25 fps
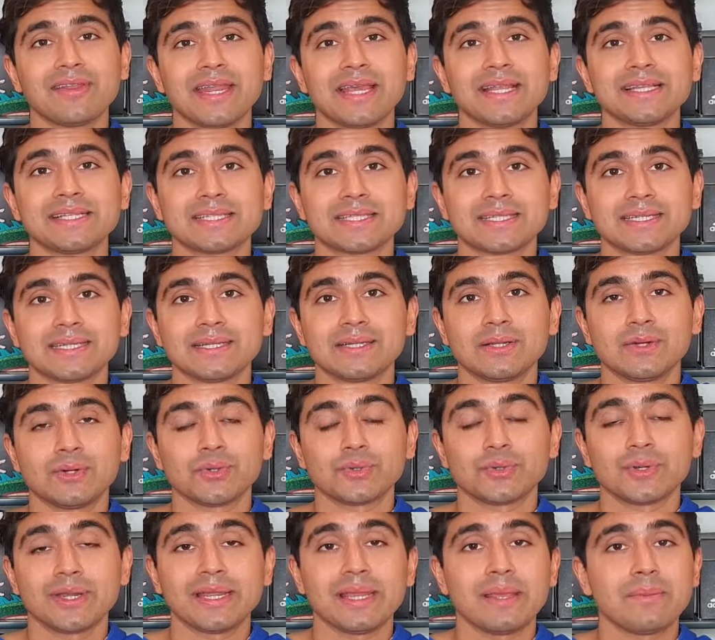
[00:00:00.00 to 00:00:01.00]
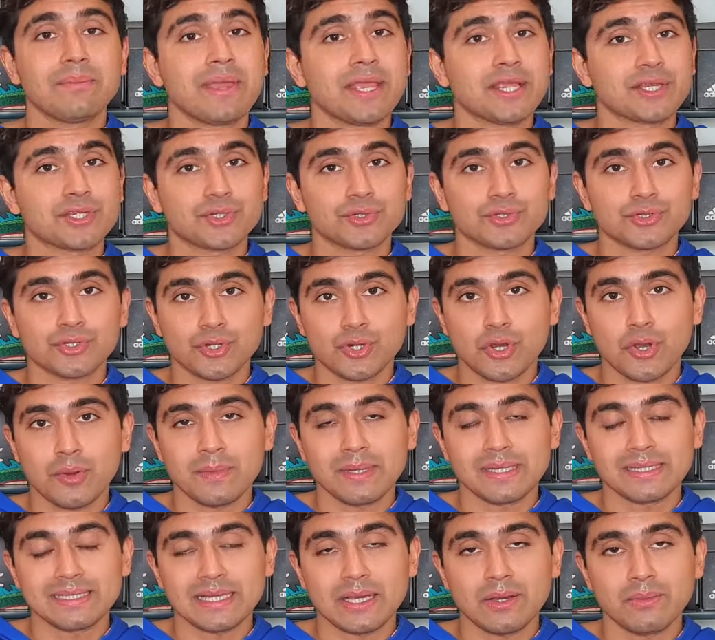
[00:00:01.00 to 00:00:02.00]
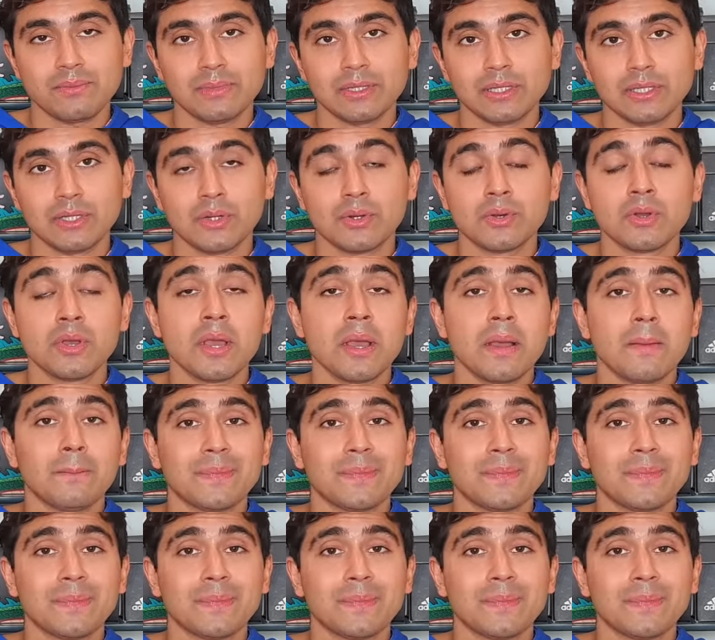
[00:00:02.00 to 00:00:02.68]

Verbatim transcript: entered already, make sure to comment down below,